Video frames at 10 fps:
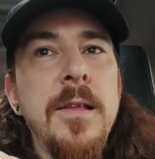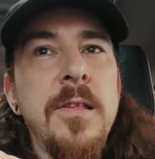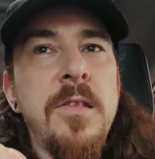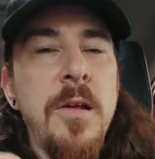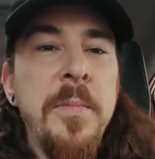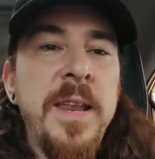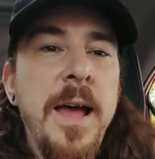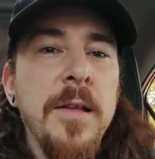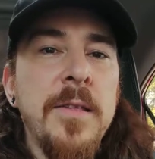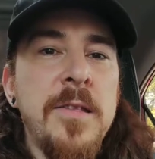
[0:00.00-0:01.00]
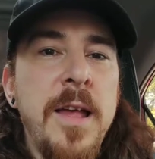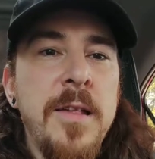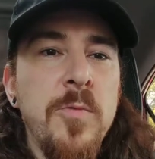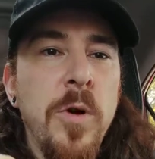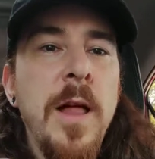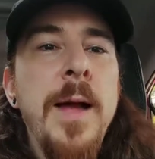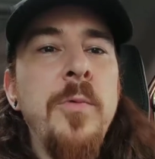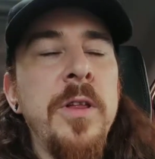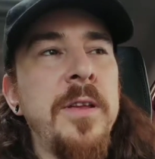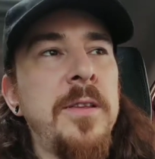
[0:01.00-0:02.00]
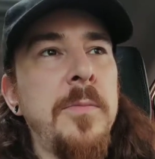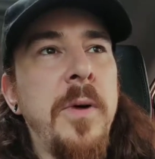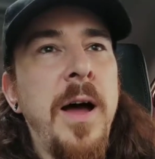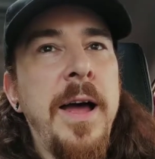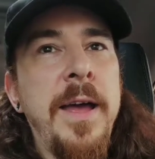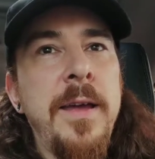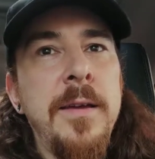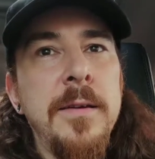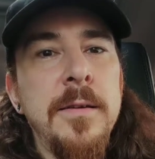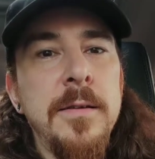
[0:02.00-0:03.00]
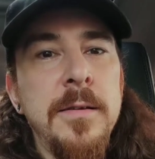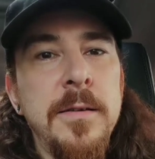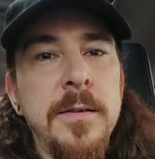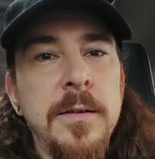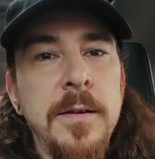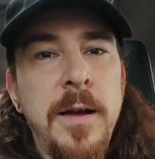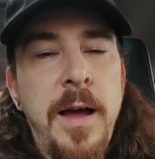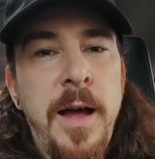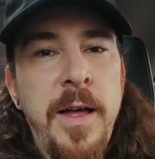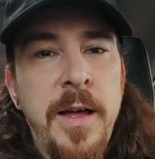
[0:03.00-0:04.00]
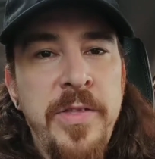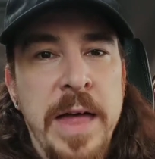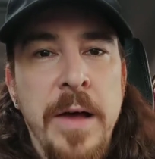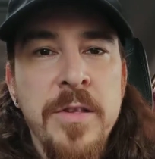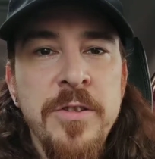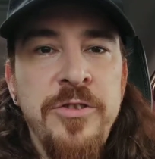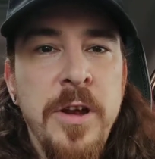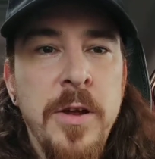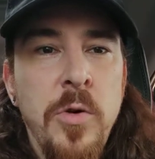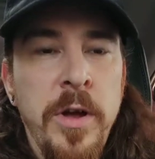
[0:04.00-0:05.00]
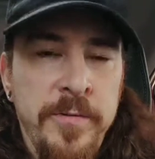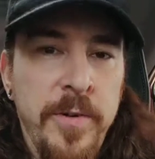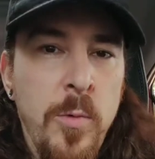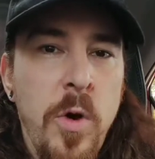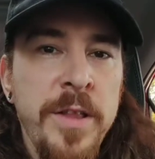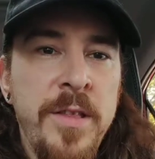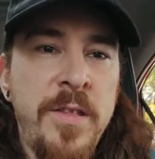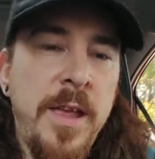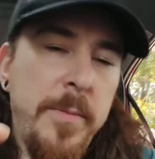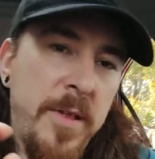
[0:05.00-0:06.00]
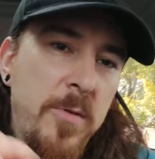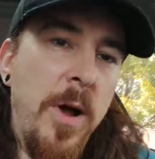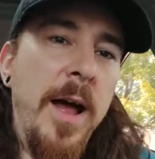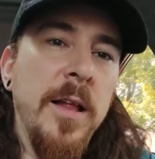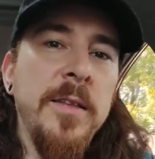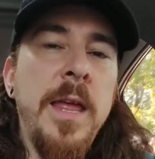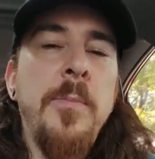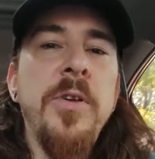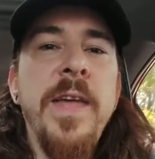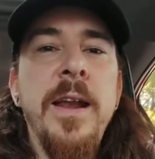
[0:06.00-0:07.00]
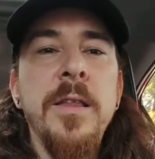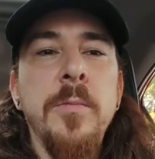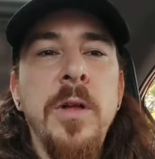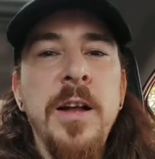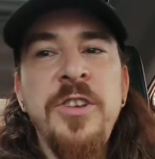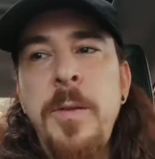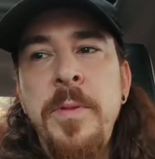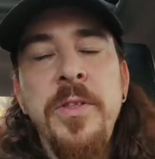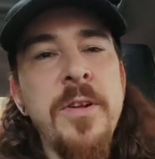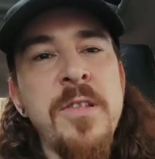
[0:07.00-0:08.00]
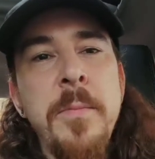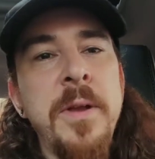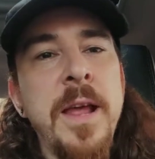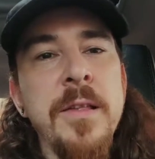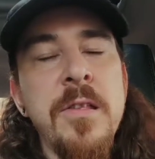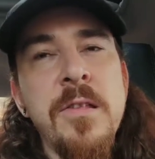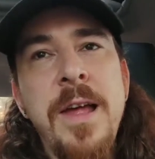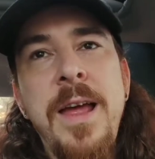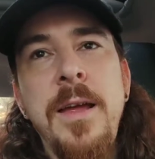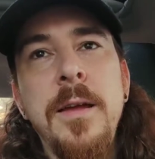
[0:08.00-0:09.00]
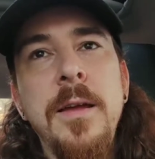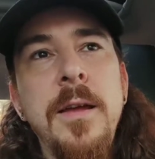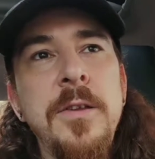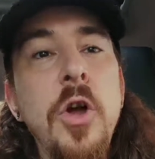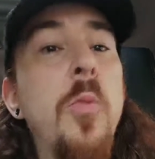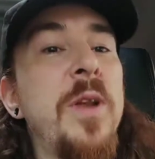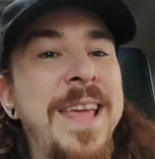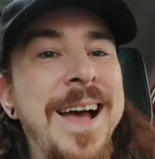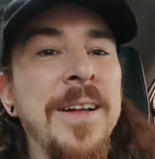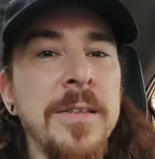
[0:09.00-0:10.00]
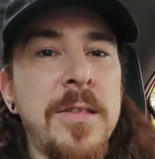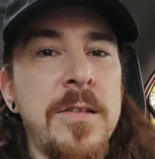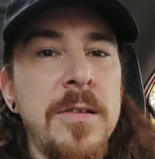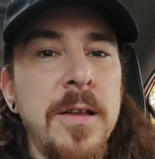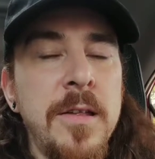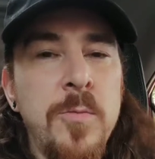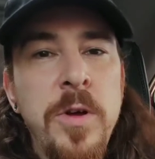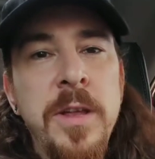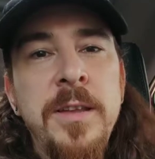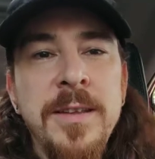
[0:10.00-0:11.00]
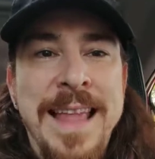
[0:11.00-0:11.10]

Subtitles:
somebody else says, well, I'm willing to buy 1,000 Jericoin for 1 Steem as well, and they put that on the blockchain. But there's somebody else is like, nobody else is willing to